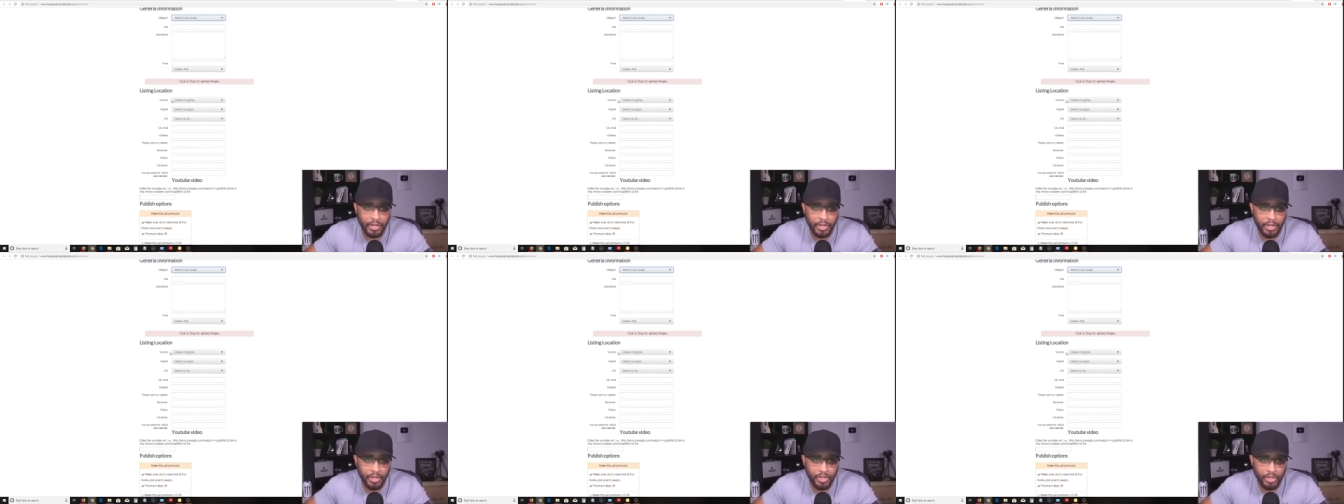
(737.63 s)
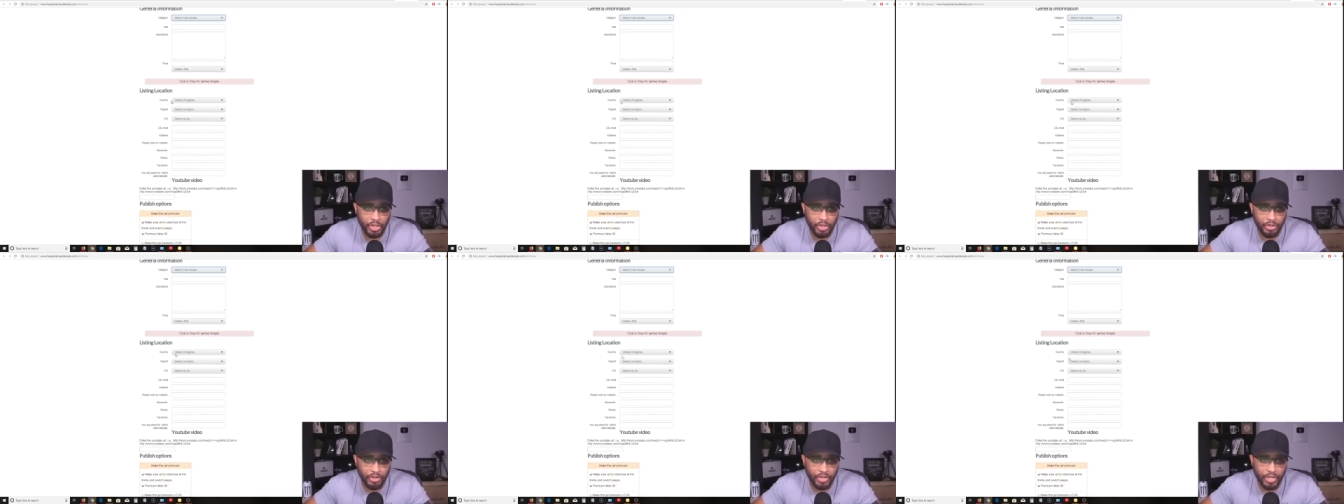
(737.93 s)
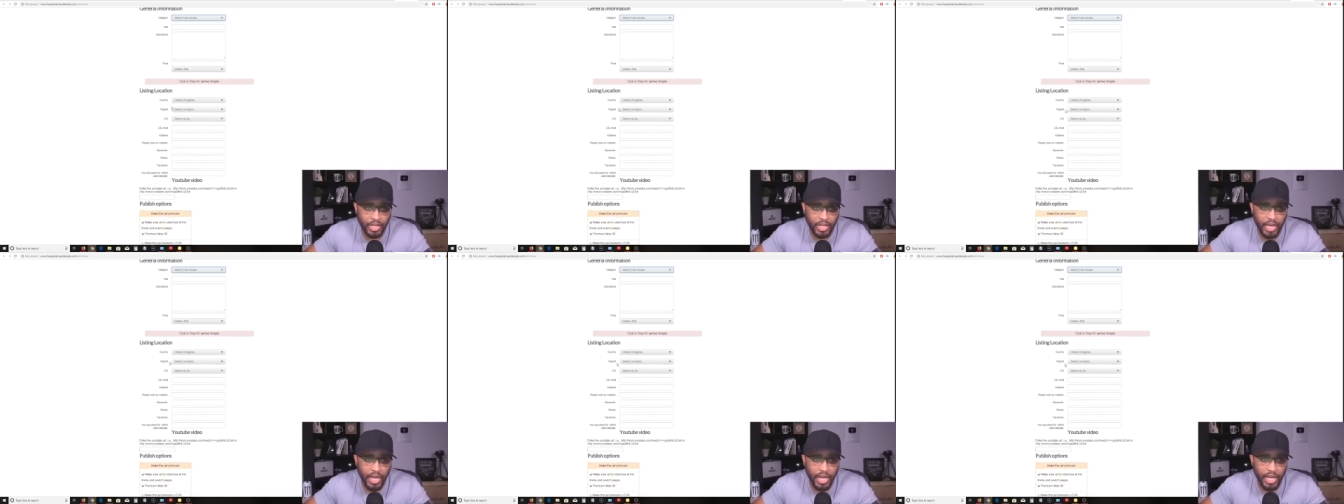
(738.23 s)
Choose
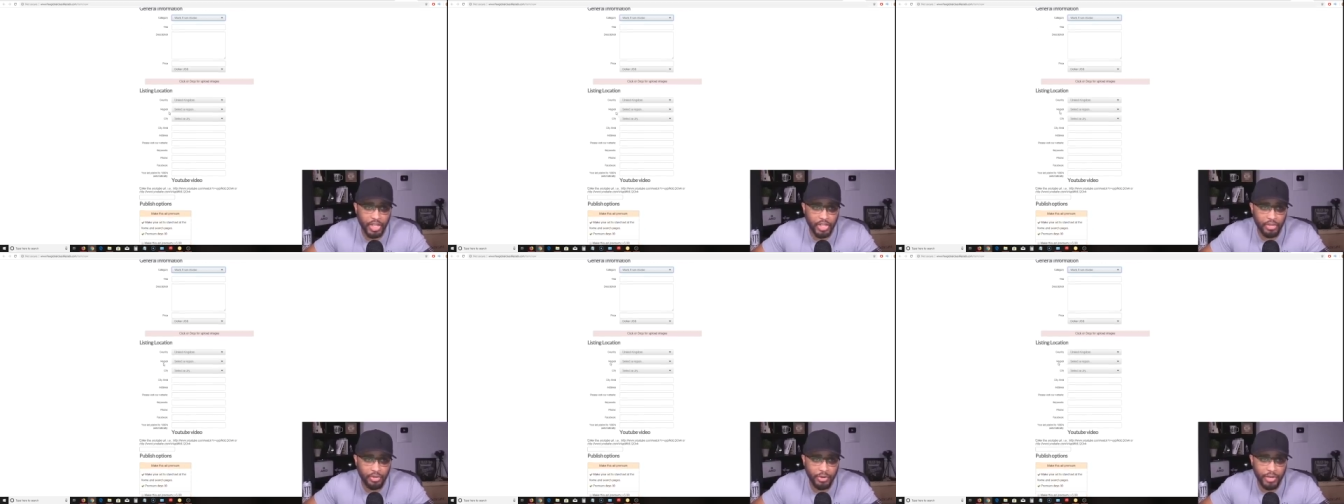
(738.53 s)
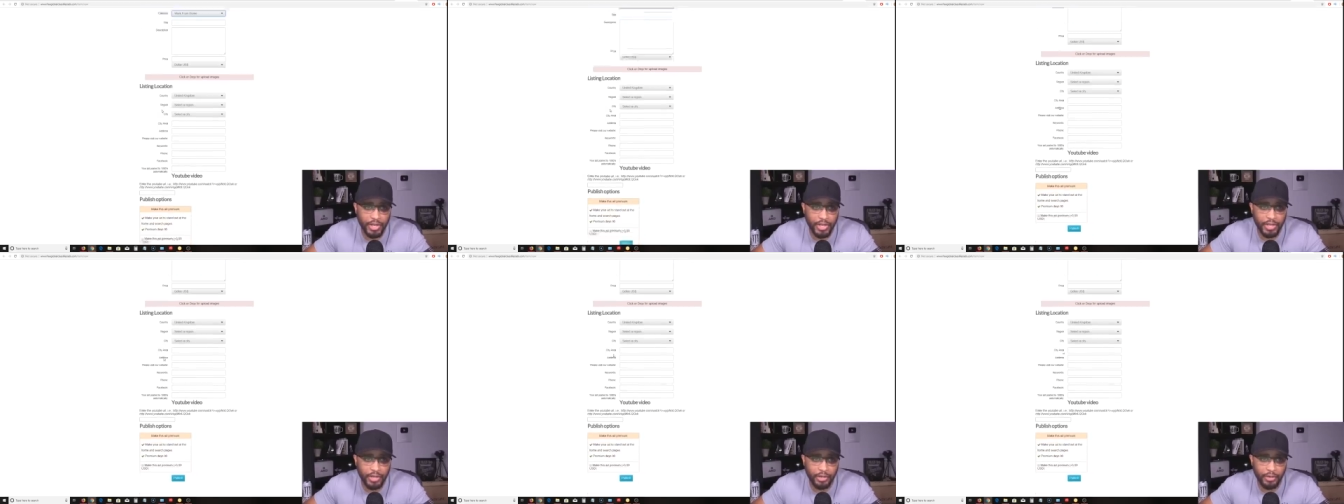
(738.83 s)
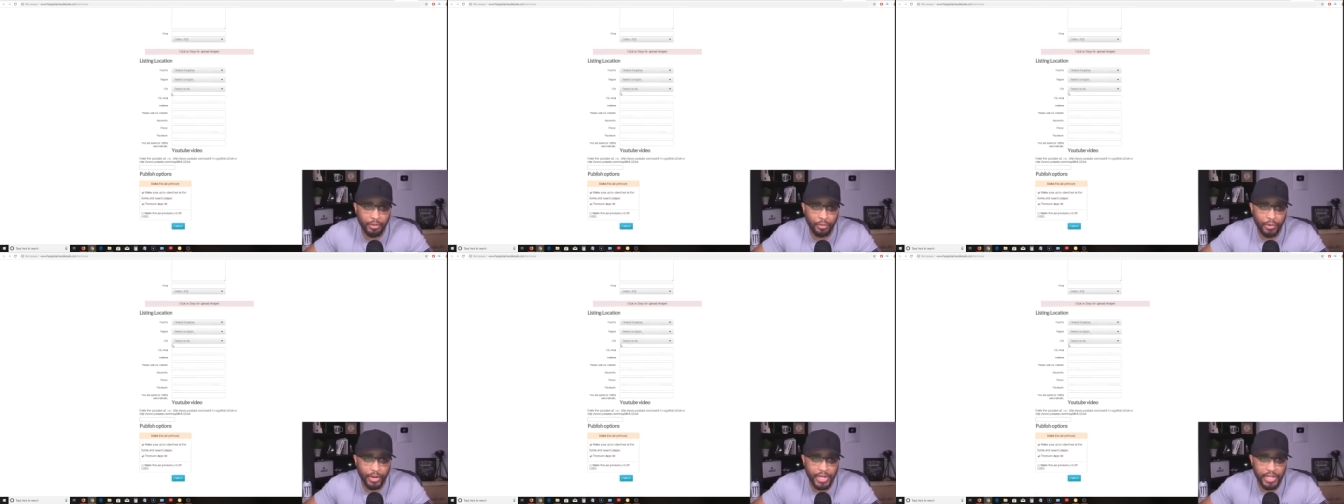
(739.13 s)
the country,
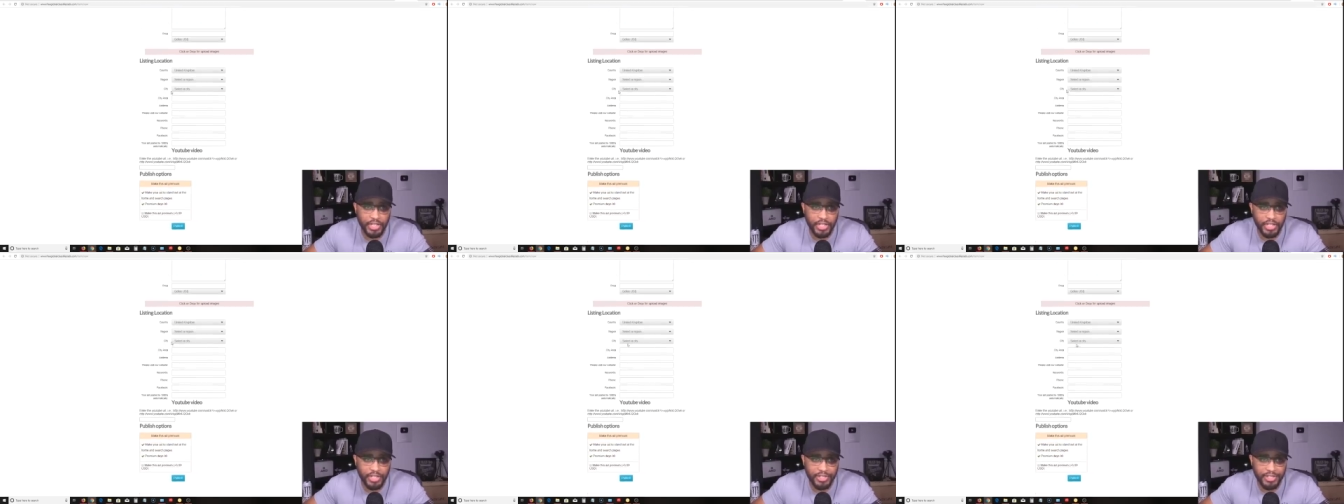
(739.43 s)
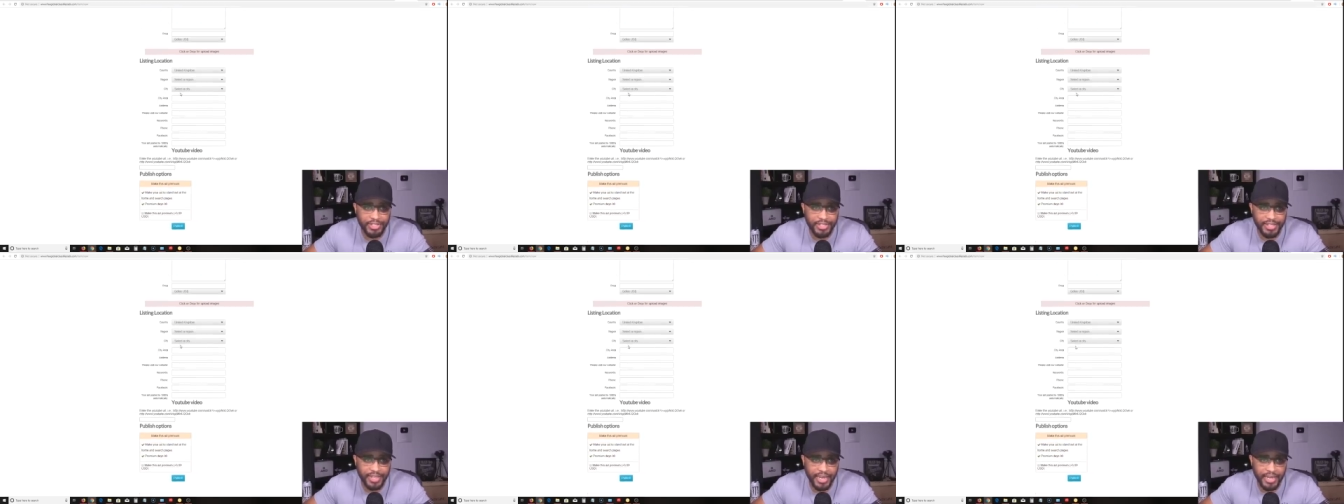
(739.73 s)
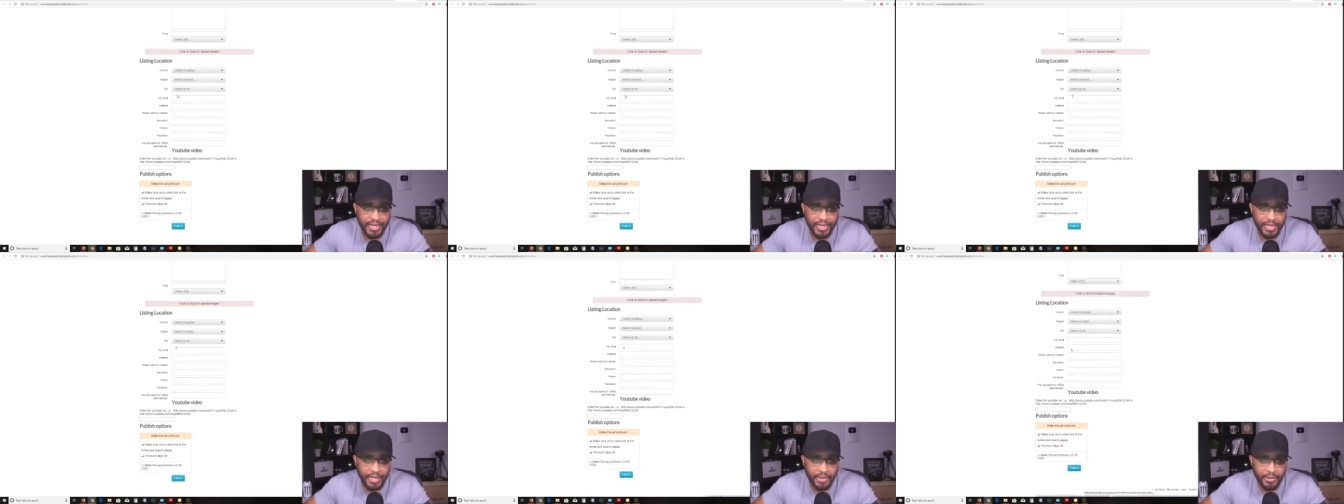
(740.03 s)
region,
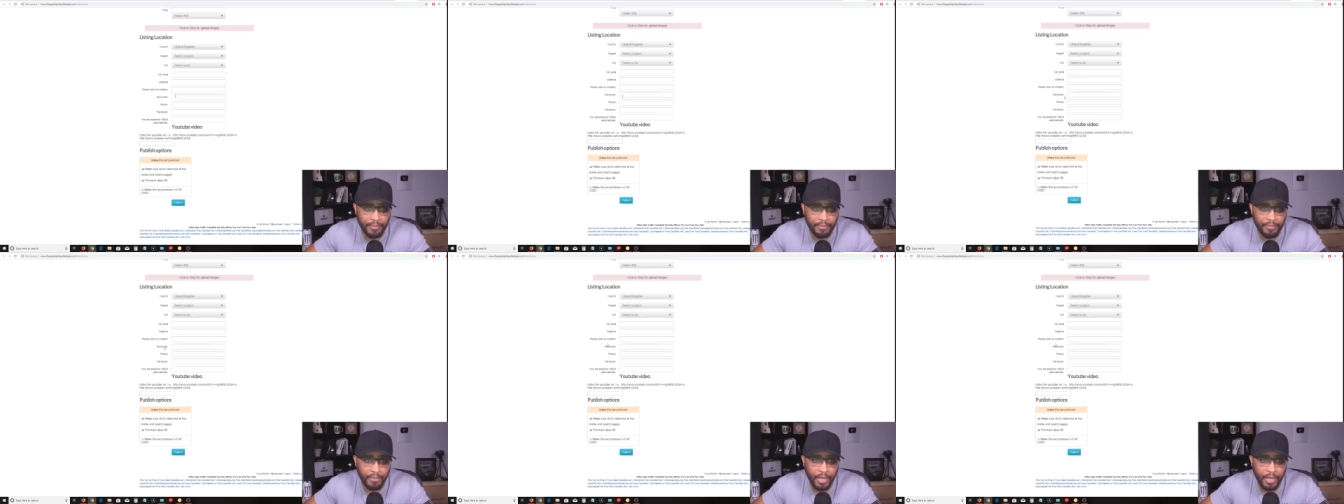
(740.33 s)
city.